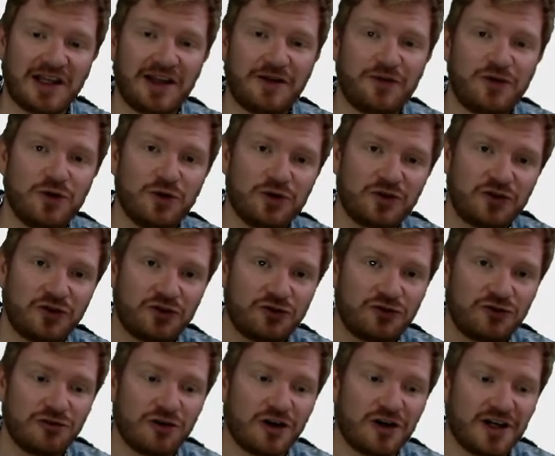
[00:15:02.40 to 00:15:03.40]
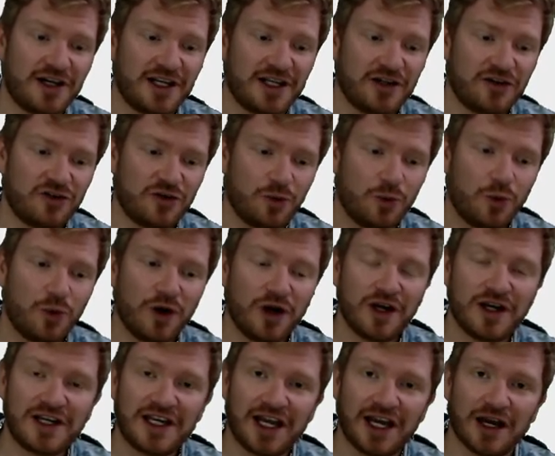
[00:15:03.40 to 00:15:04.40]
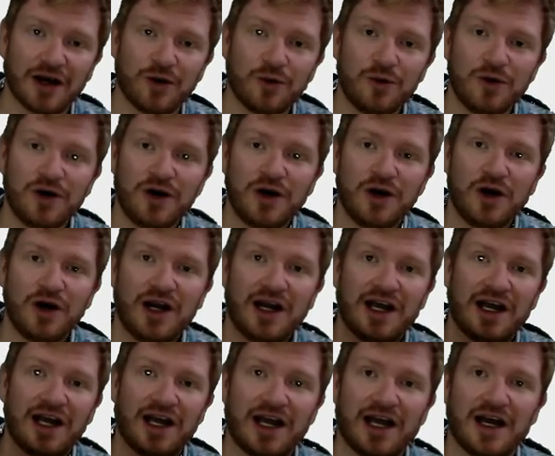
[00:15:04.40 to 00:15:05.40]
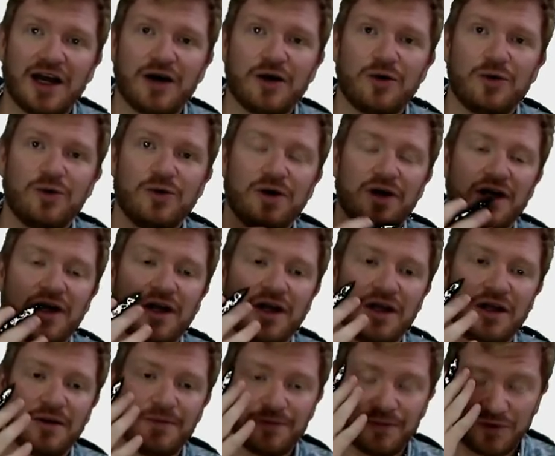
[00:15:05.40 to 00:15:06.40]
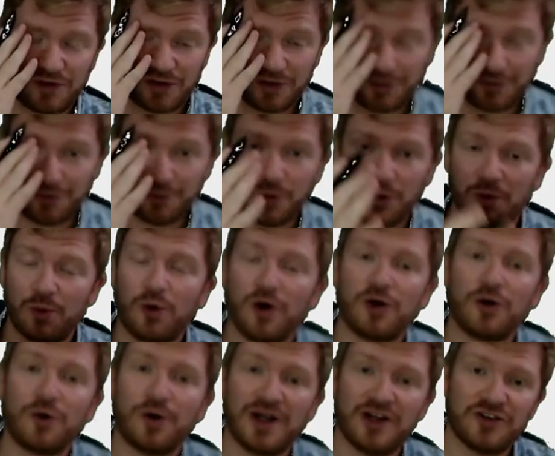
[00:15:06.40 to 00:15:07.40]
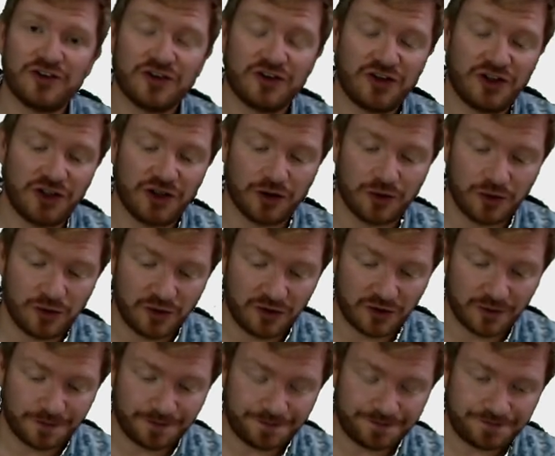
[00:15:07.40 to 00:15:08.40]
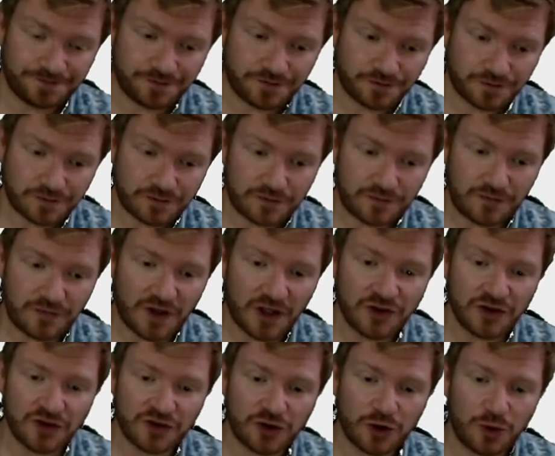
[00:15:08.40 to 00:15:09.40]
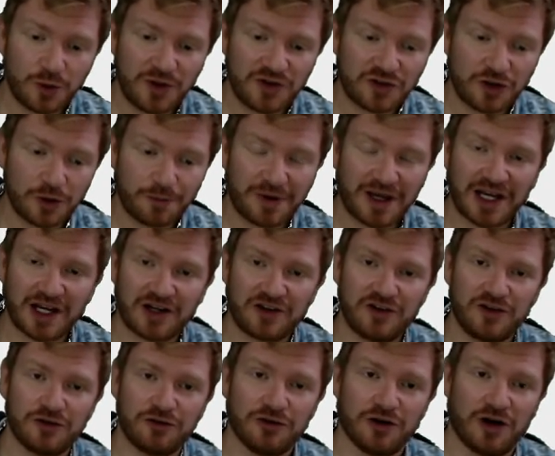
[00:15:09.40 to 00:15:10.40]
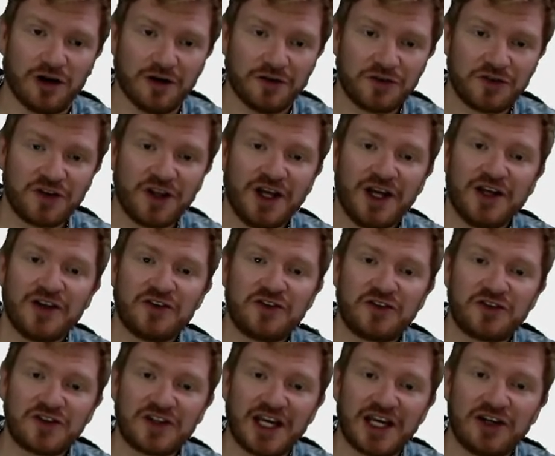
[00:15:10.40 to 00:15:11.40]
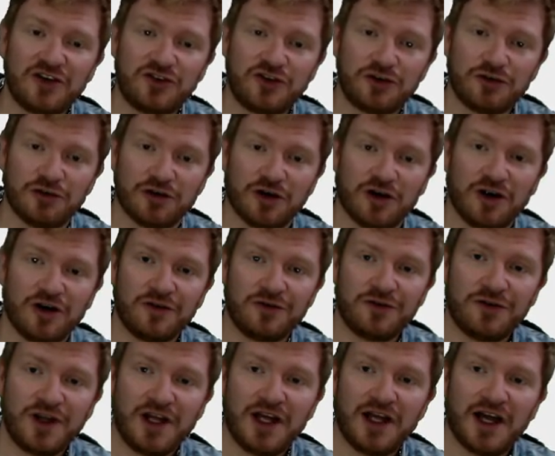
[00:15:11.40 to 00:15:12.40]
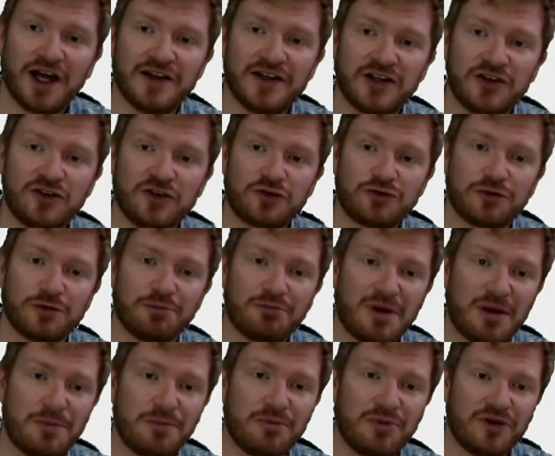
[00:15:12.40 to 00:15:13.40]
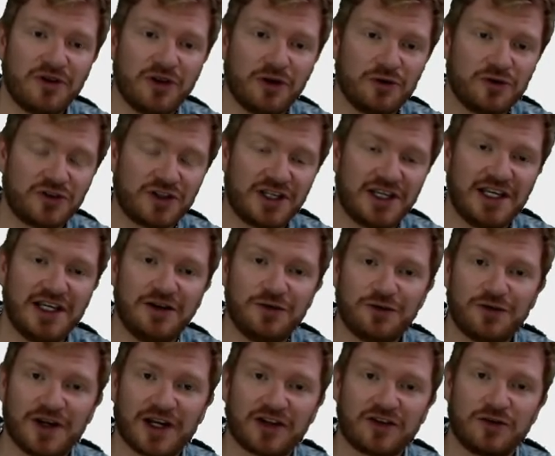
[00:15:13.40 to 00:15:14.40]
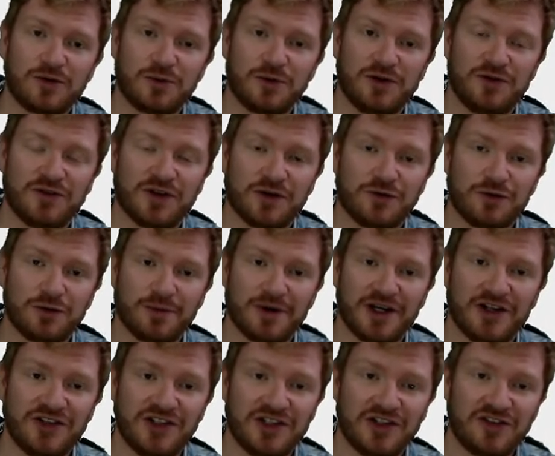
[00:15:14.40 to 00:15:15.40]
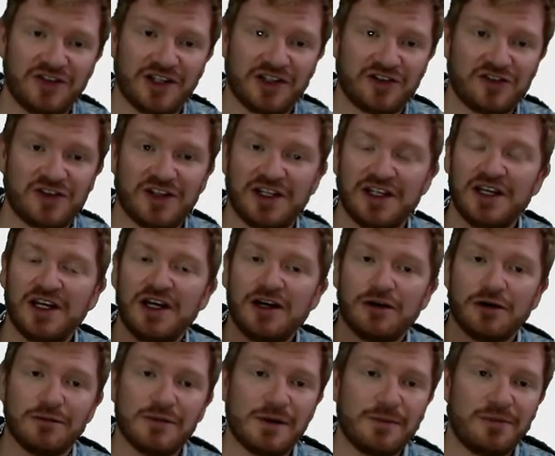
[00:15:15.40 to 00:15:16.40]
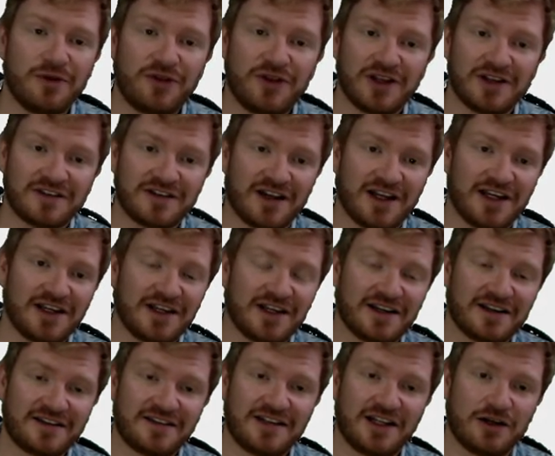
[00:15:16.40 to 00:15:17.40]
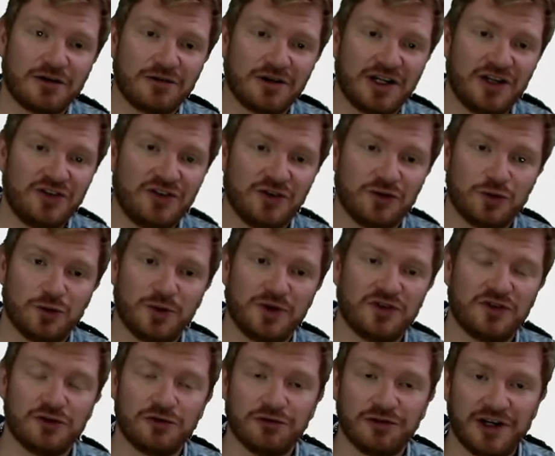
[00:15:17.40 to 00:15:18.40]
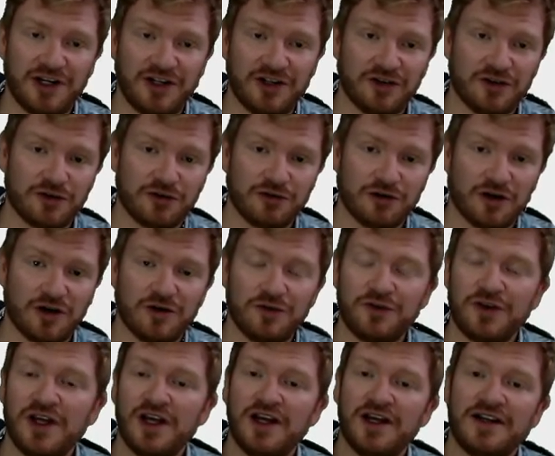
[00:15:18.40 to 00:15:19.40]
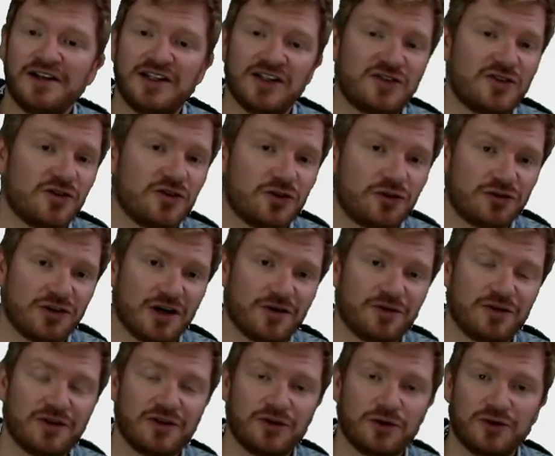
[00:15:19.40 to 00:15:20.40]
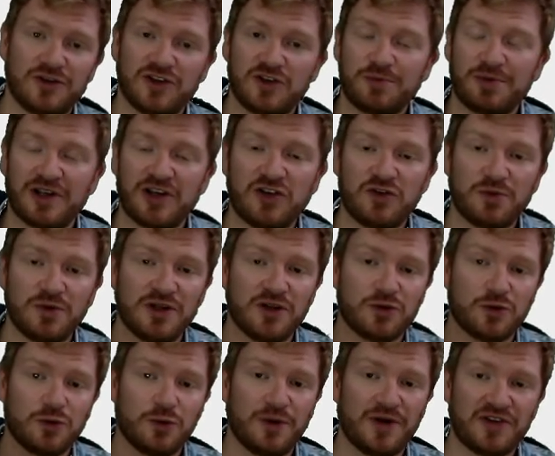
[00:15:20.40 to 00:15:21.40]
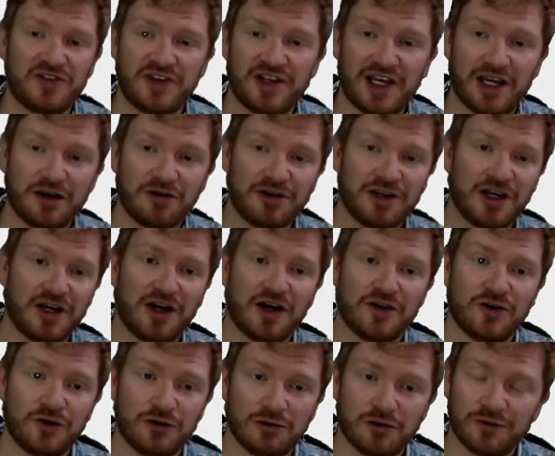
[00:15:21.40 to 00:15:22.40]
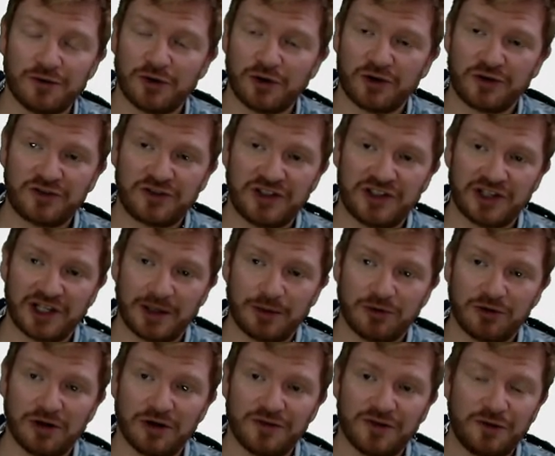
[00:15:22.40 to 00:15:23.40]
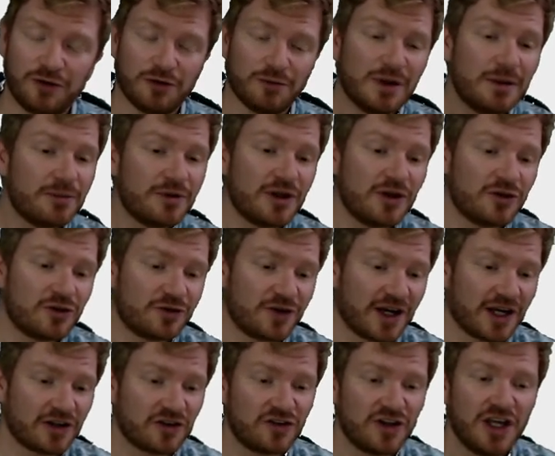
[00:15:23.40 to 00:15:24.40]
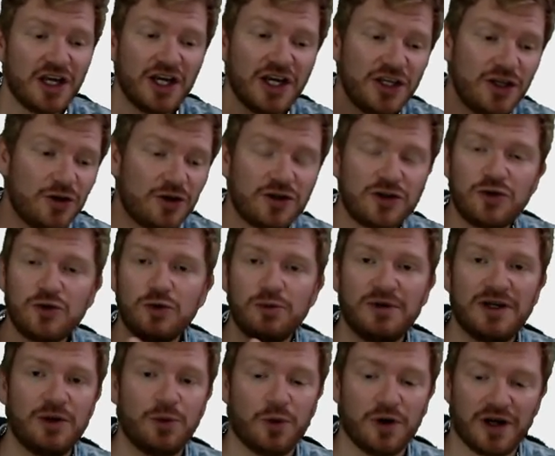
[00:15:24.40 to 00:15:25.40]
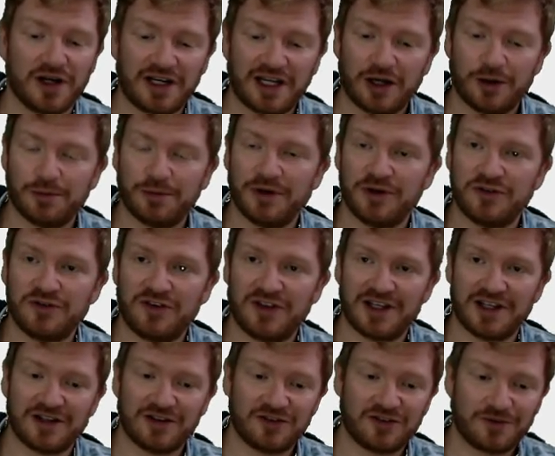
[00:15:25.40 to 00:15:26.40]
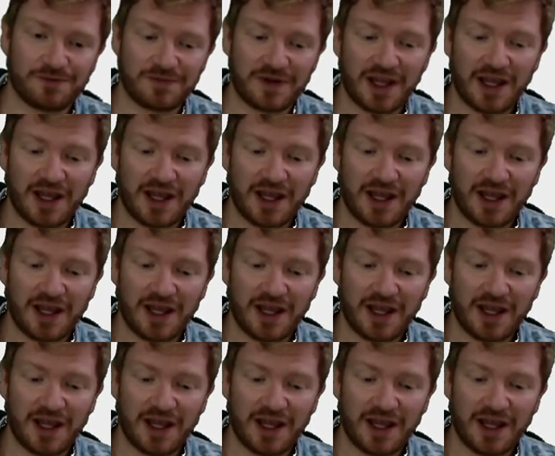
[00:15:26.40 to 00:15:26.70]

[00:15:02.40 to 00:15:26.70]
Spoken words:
if you're struggling to work out how what equation to use, just always go back to the graphs. Sketch a graph, and then just remember those key facts that you've done from IGCSE. Remember things like acceleration is always the gradient in the graph. Distance traveled or displacement is always the area under a velocity time graph. If you remember those facts, you can normally work out most things.